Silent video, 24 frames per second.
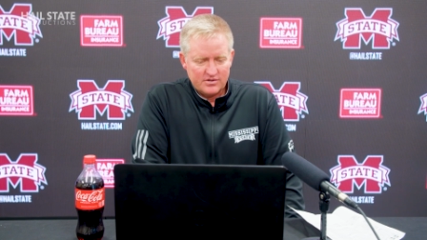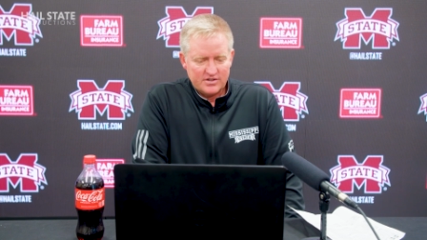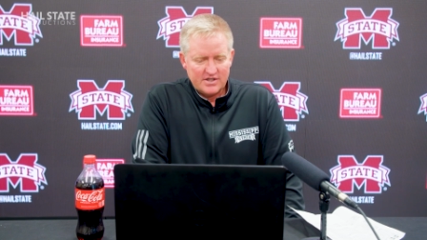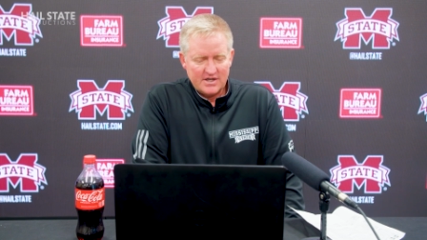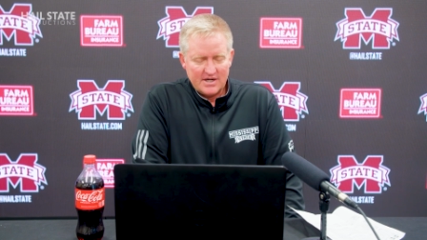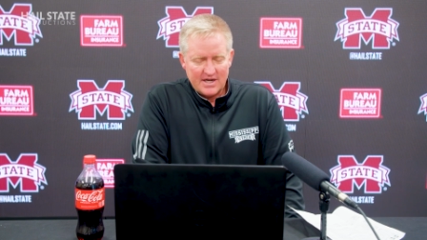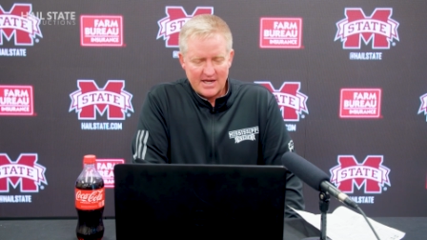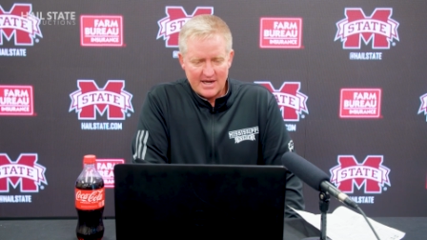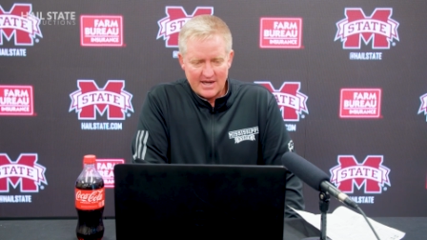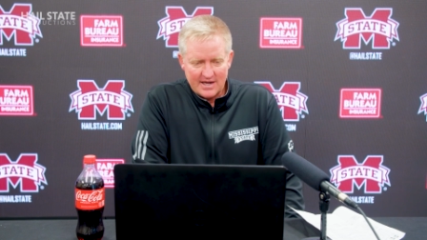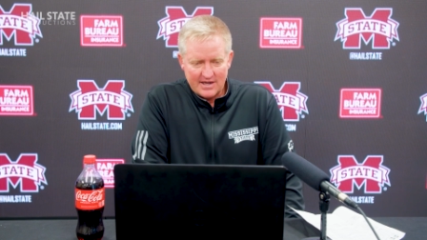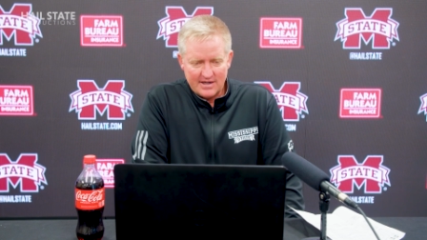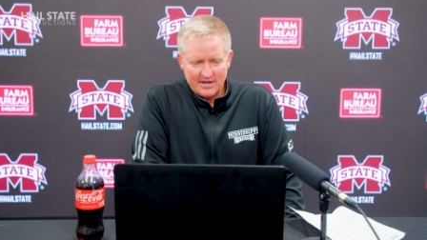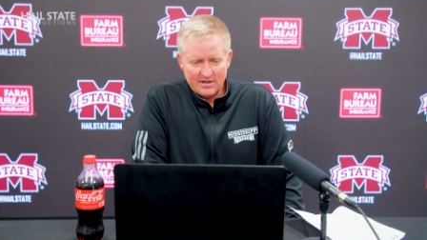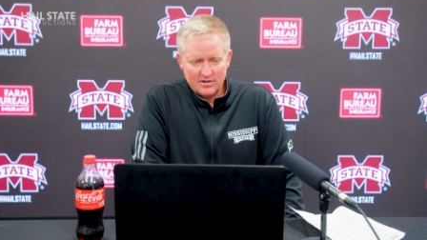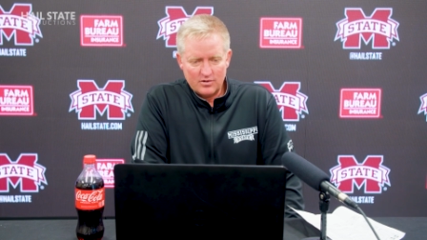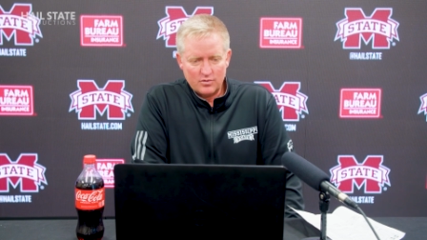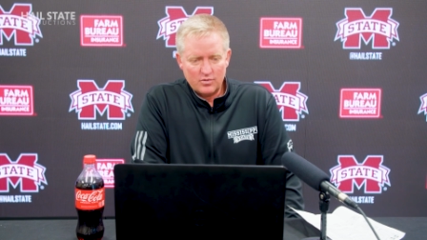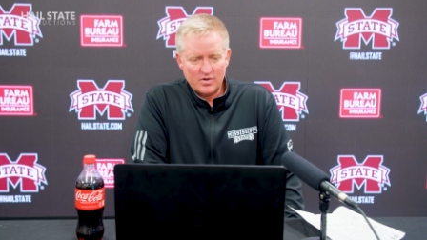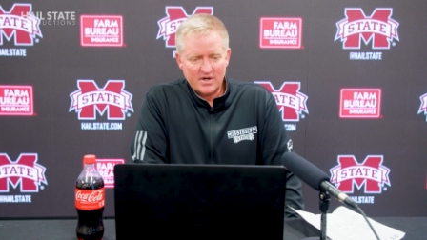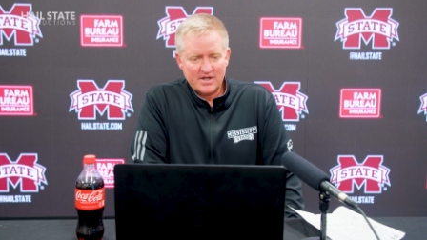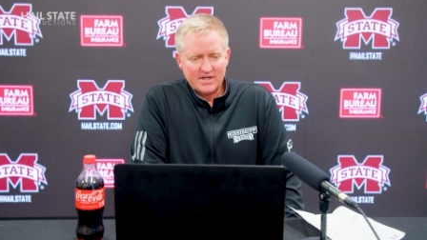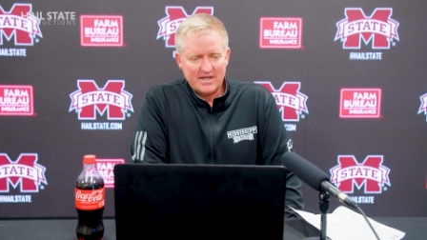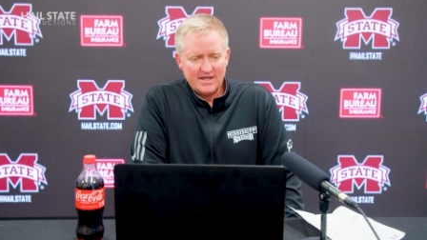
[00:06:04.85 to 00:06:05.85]
Danae
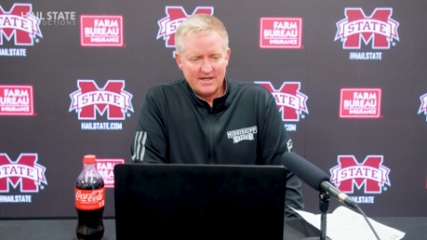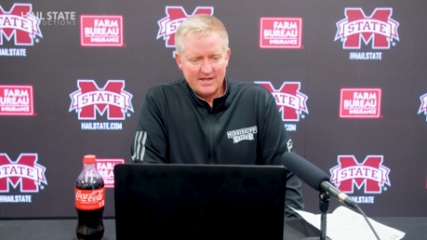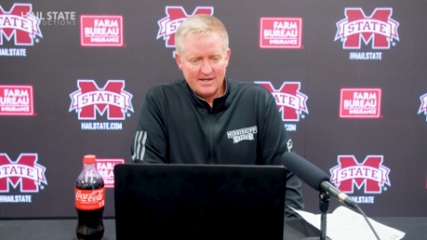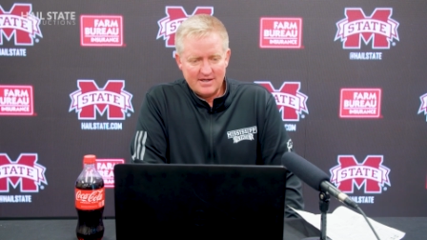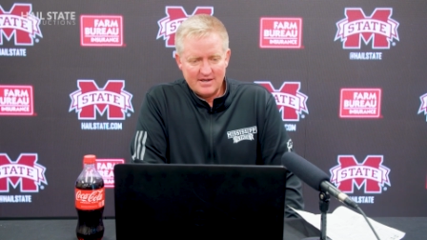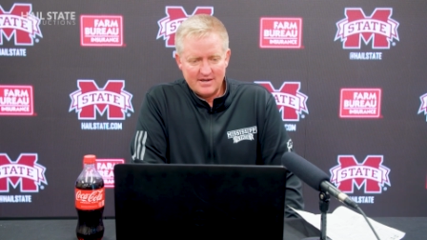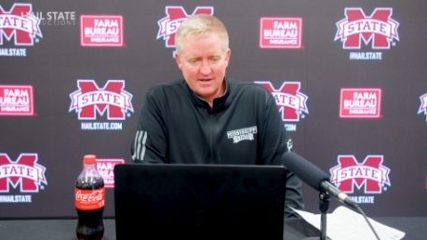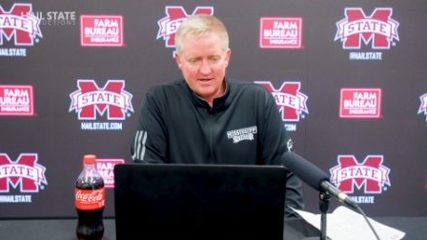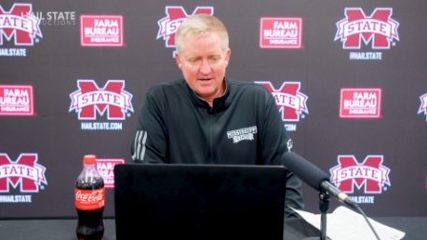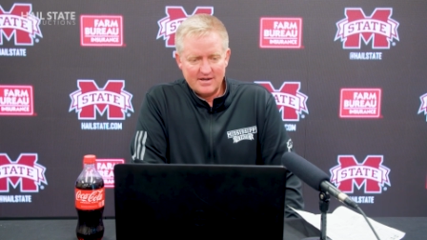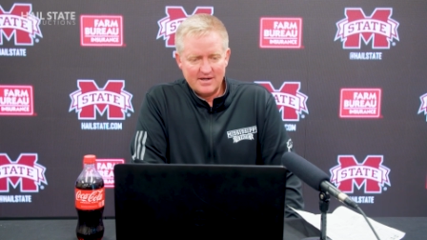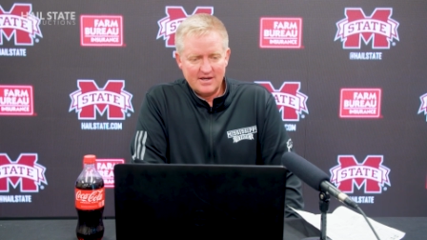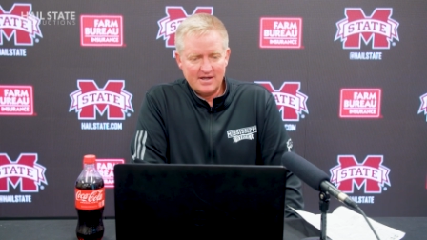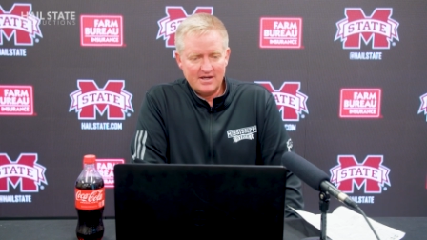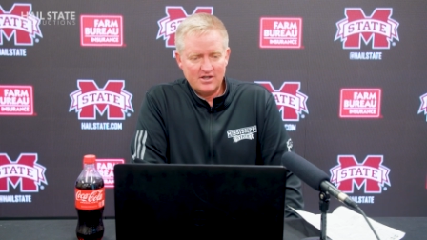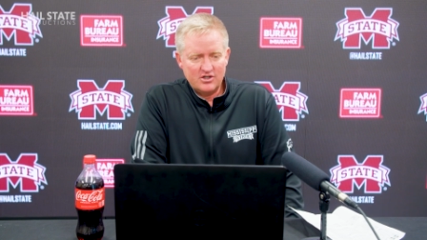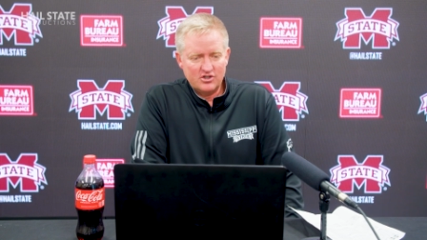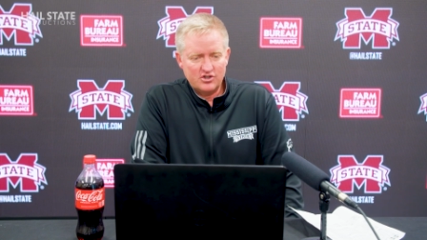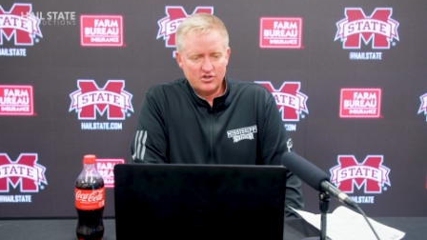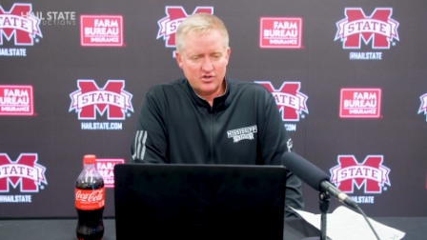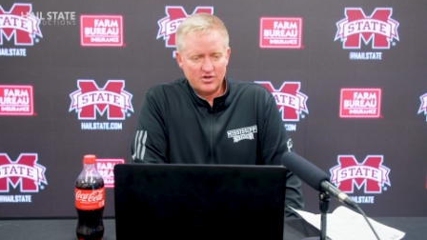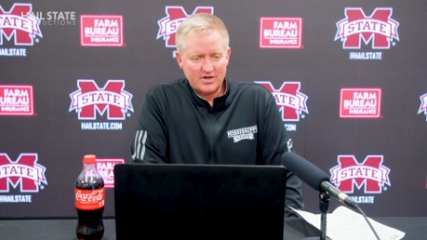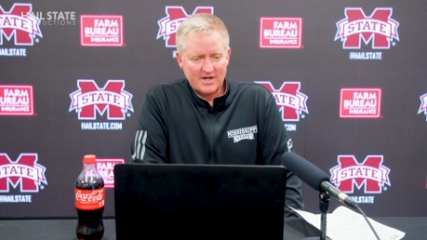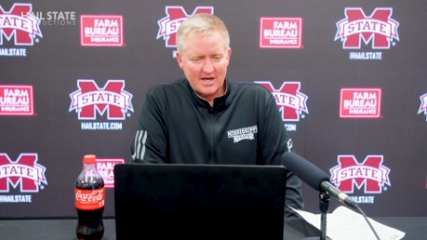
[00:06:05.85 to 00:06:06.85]
and Rakia
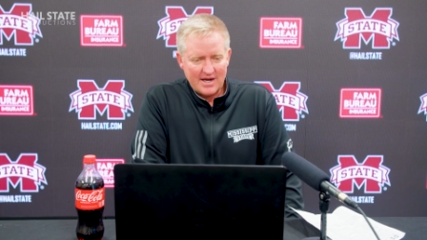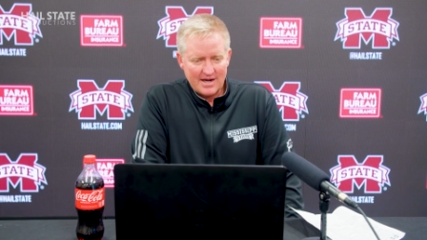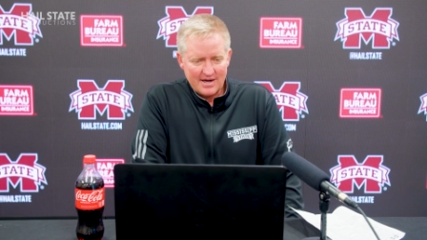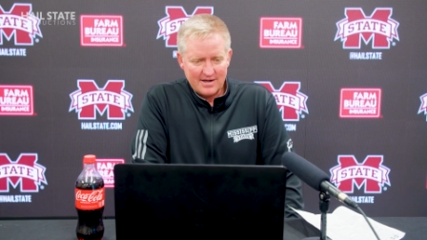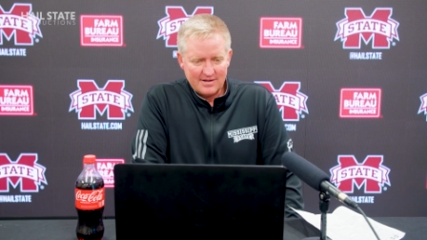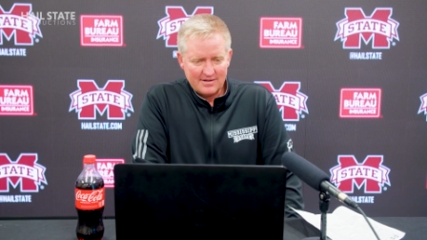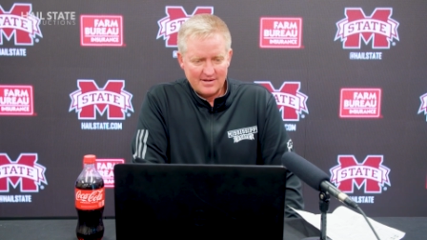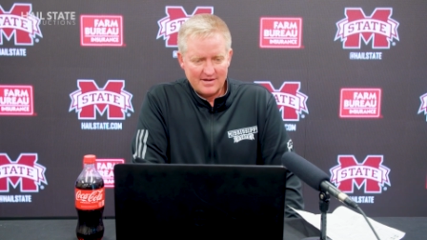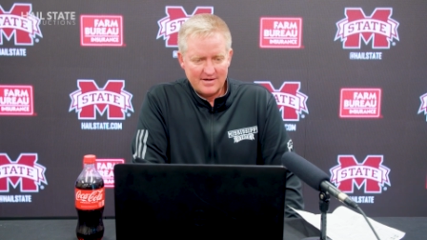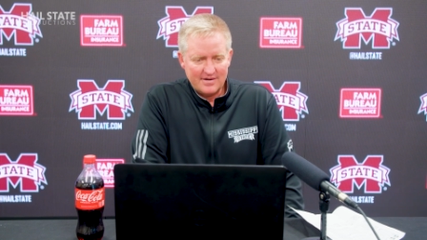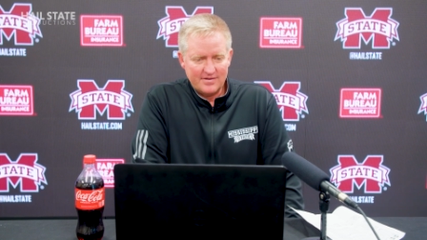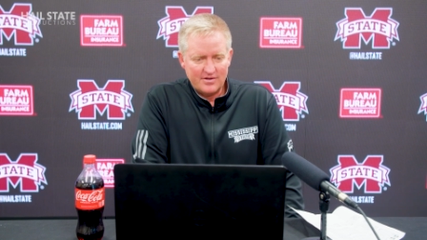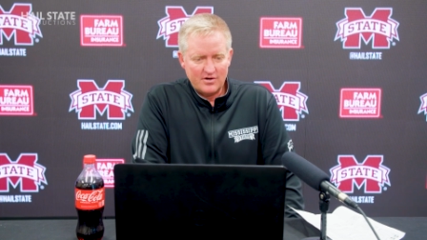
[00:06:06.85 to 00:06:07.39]
and Jerkayla,